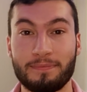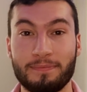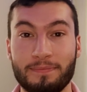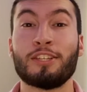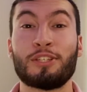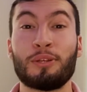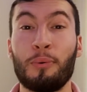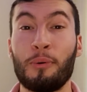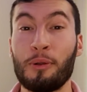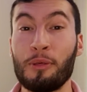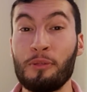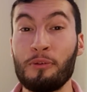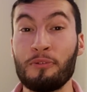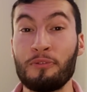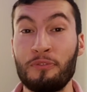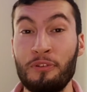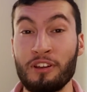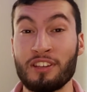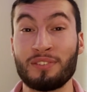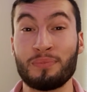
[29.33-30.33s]
So one of the
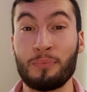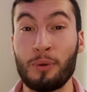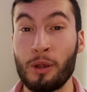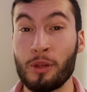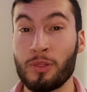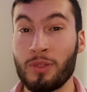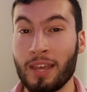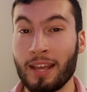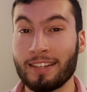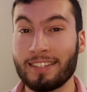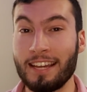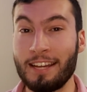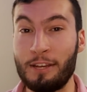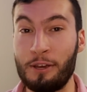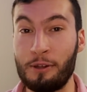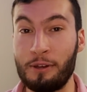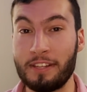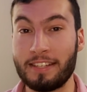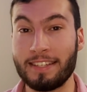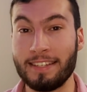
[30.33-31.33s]
first weird things I
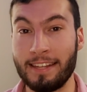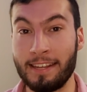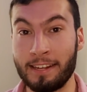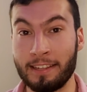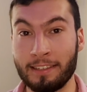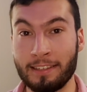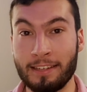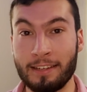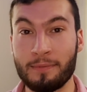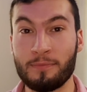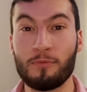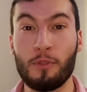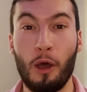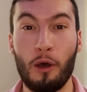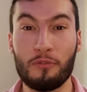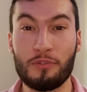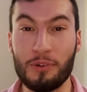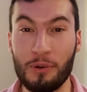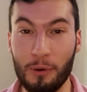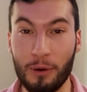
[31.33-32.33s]
noticed in Italy,
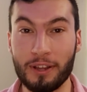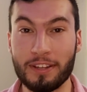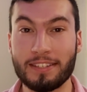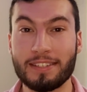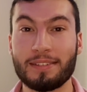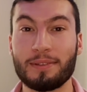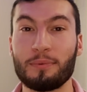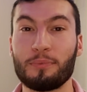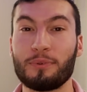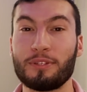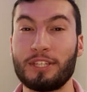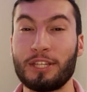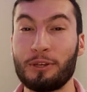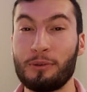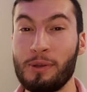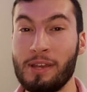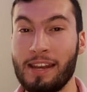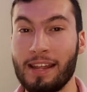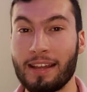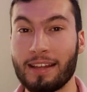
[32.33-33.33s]
of course, was the
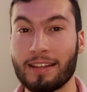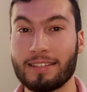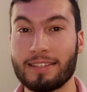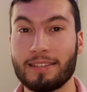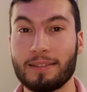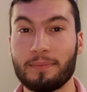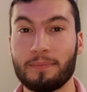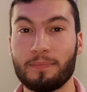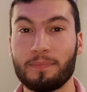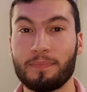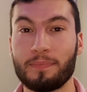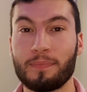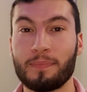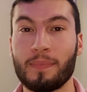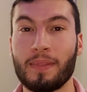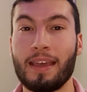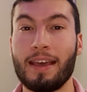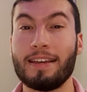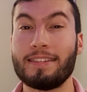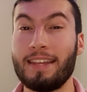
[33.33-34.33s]
greetings.
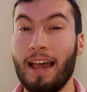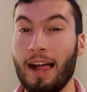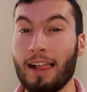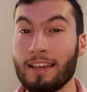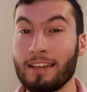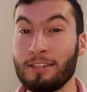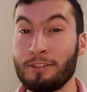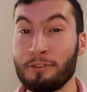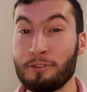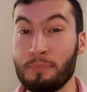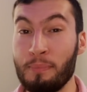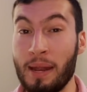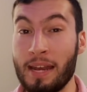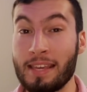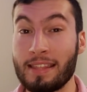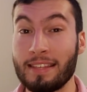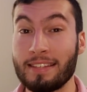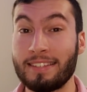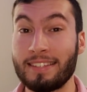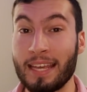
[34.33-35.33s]
Italians use many
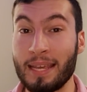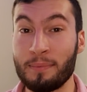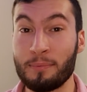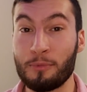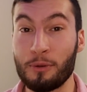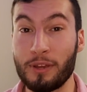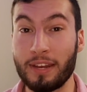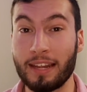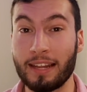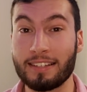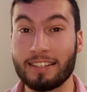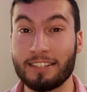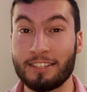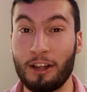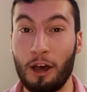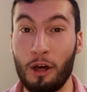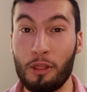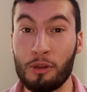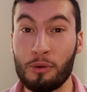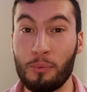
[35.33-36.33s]
of the same greetings as
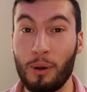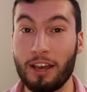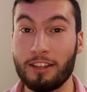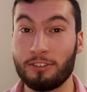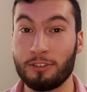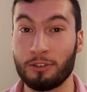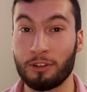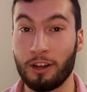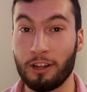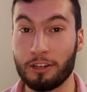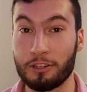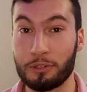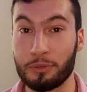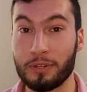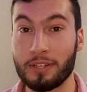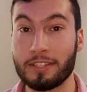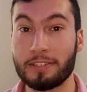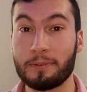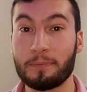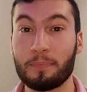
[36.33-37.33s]
other Western
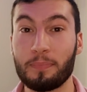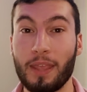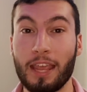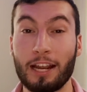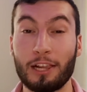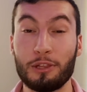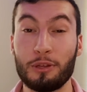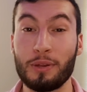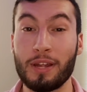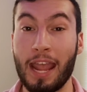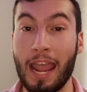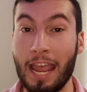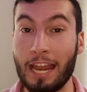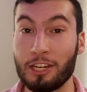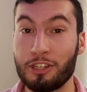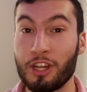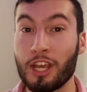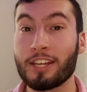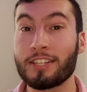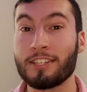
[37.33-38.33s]
countries, including
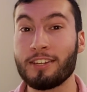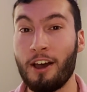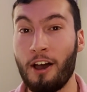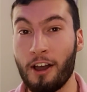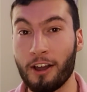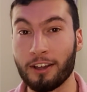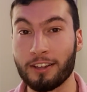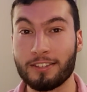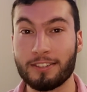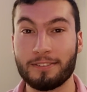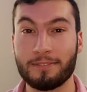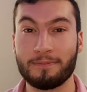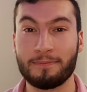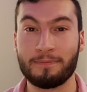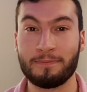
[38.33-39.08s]
handshakes and hugs.